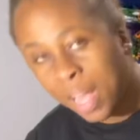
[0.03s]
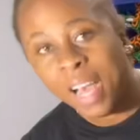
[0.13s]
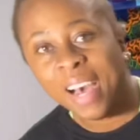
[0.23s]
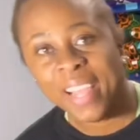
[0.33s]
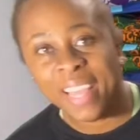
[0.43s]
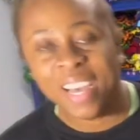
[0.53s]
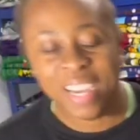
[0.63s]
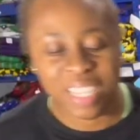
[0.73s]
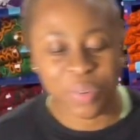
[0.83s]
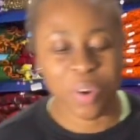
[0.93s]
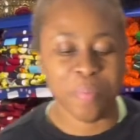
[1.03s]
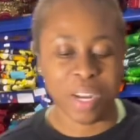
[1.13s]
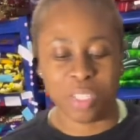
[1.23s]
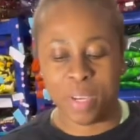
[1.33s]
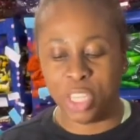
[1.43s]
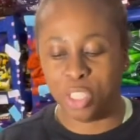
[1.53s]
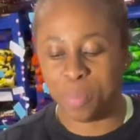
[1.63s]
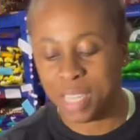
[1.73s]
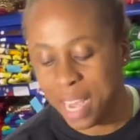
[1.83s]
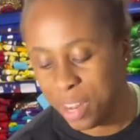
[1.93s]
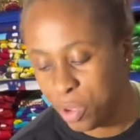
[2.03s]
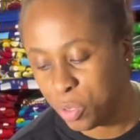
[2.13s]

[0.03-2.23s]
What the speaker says: Hi guys, welcome back to my YouTube channel.